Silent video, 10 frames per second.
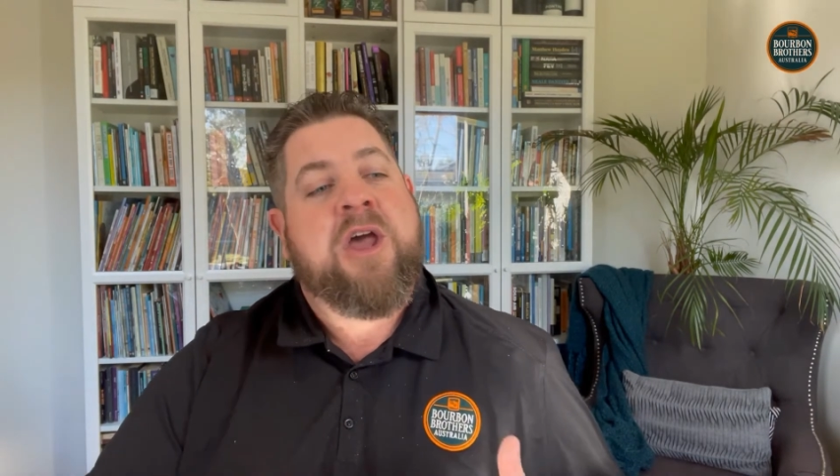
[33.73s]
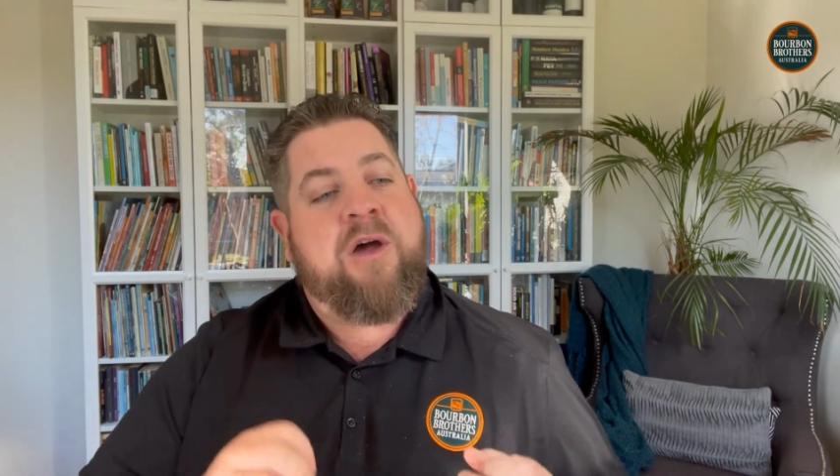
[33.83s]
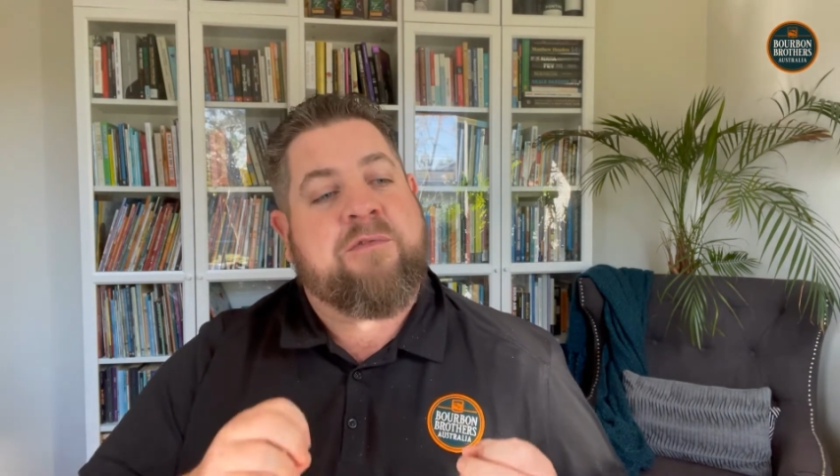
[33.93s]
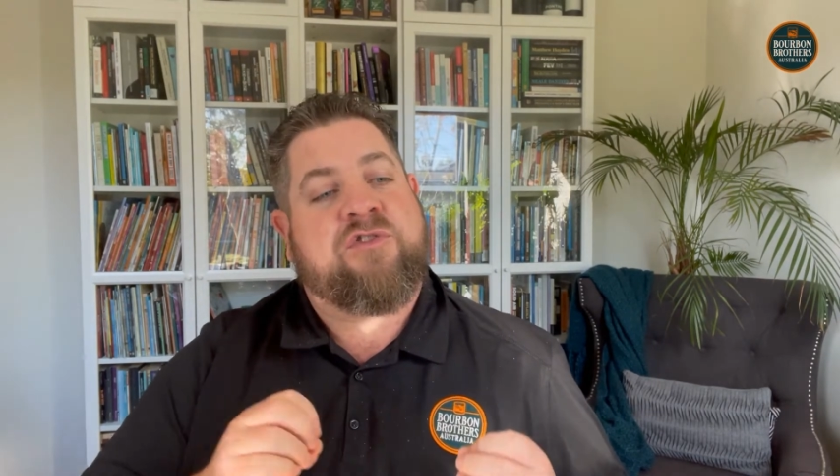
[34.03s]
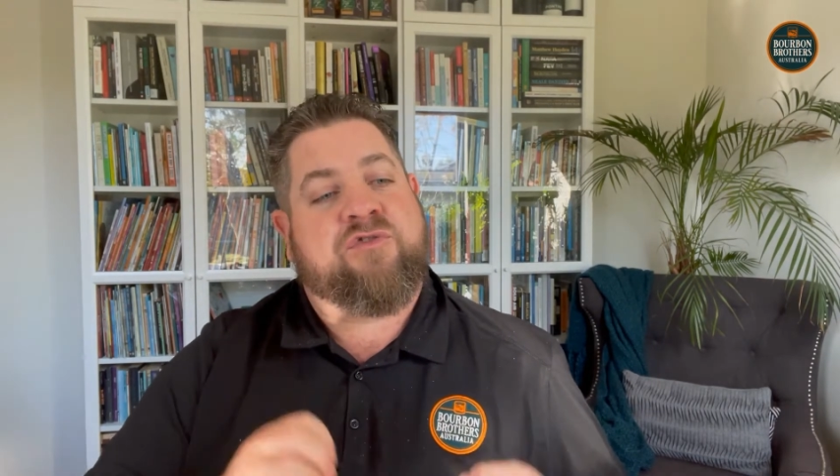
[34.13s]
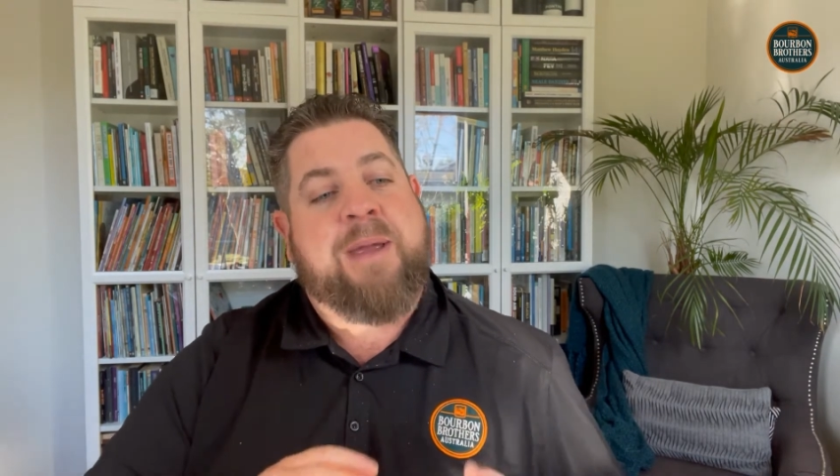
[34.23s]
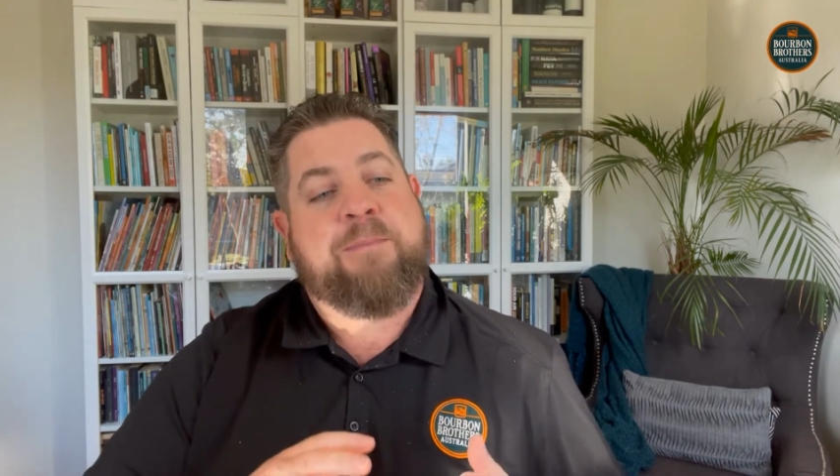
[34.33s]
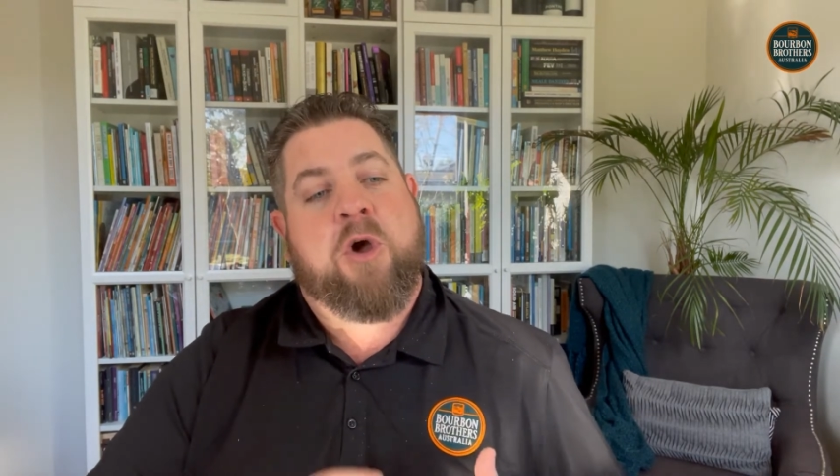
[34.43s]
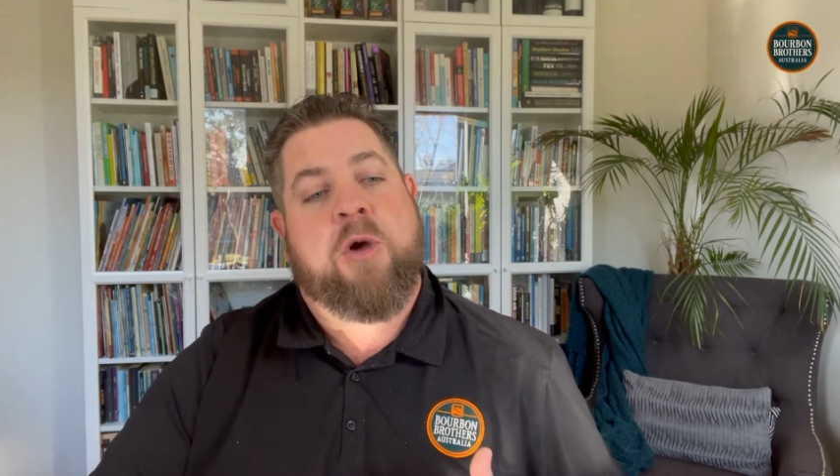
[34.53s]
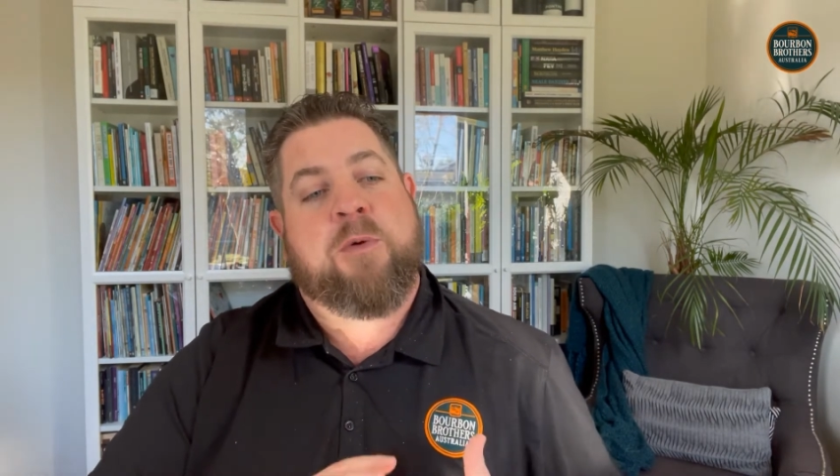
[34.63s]
of straight
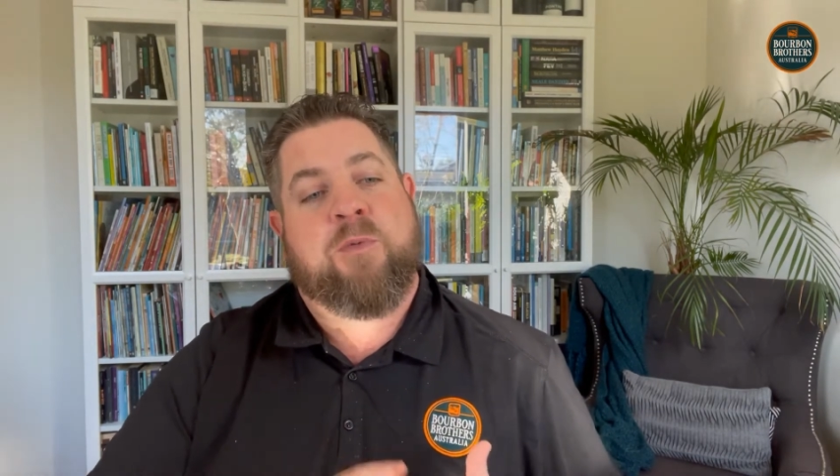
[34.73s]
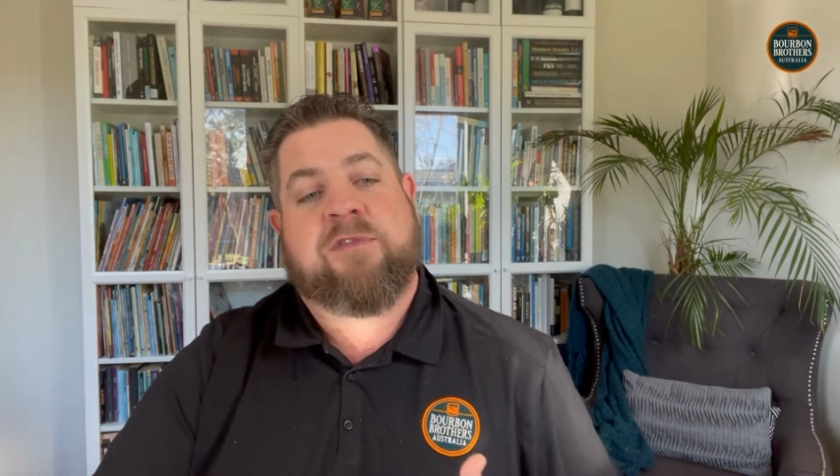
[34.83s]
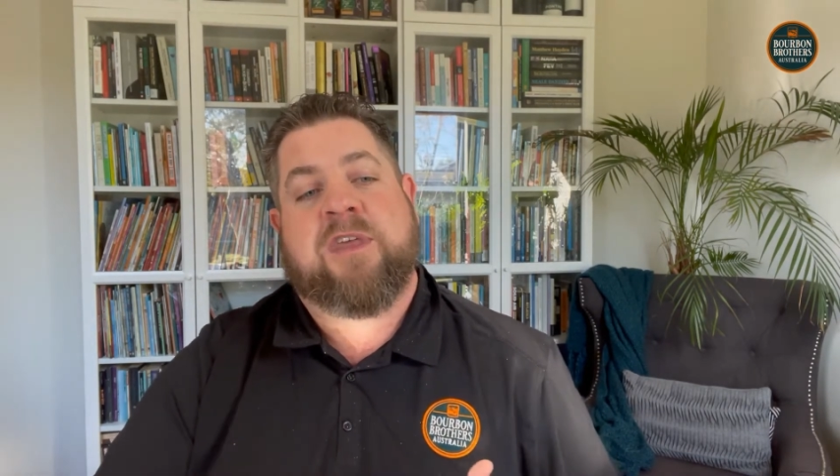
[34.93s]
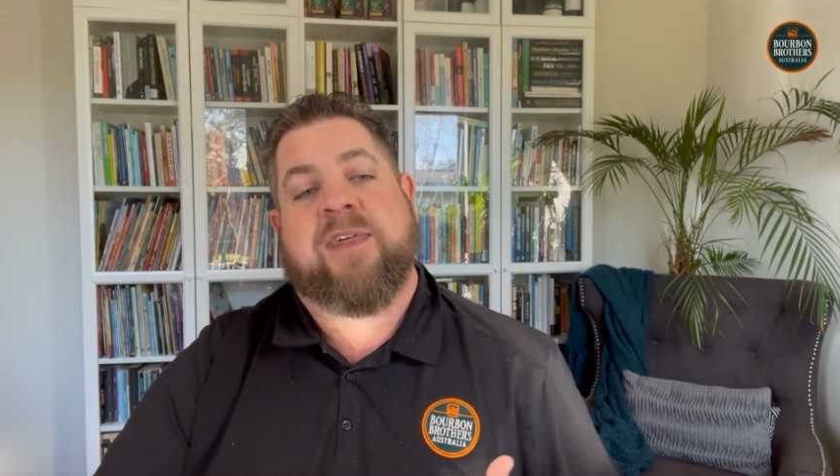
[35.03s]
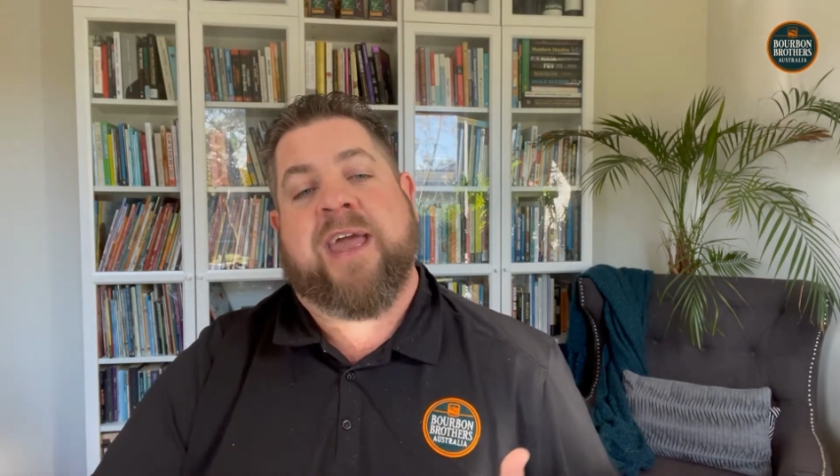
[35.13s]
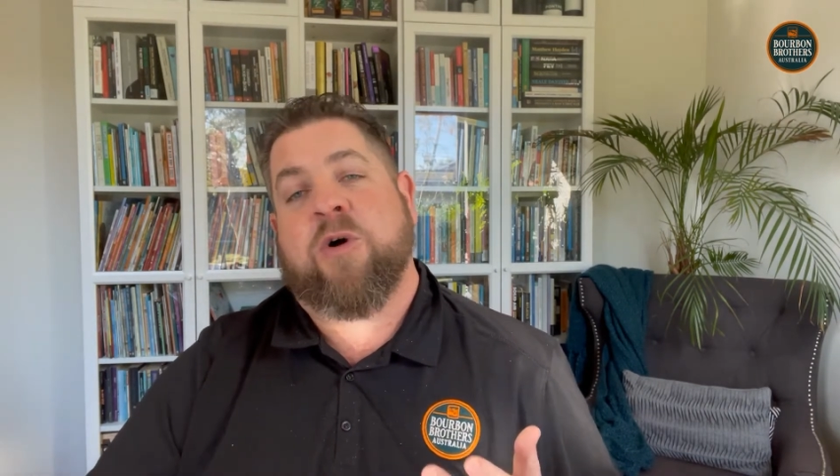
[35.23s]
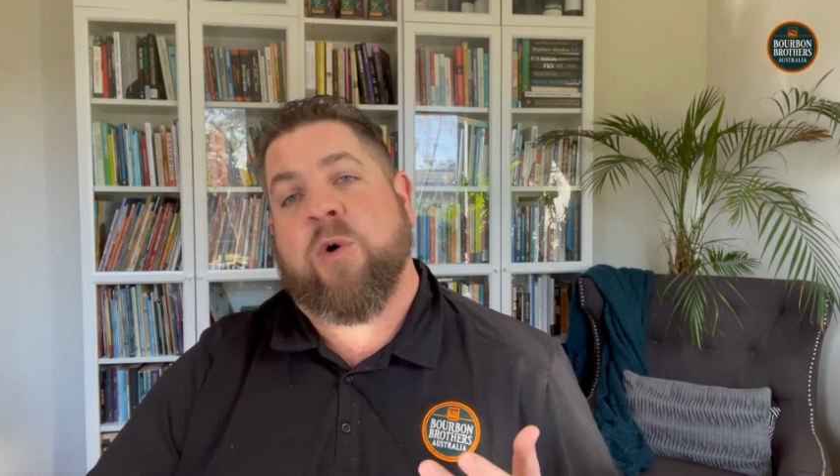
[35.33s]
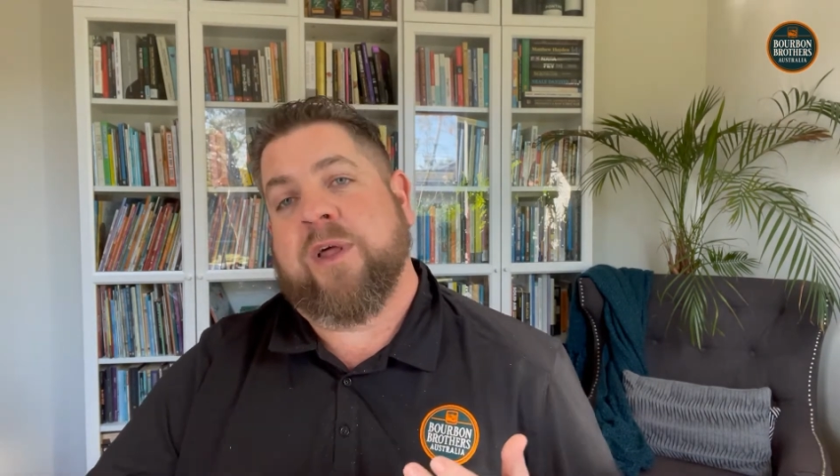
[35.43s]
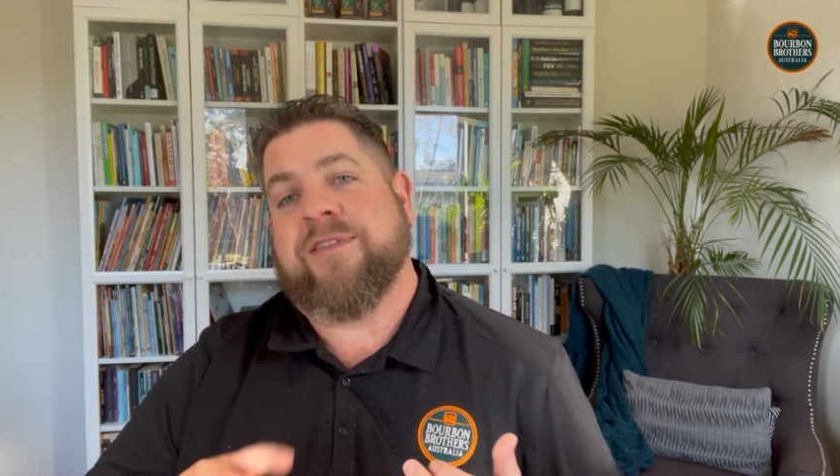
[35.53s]
bourbon whiskey they call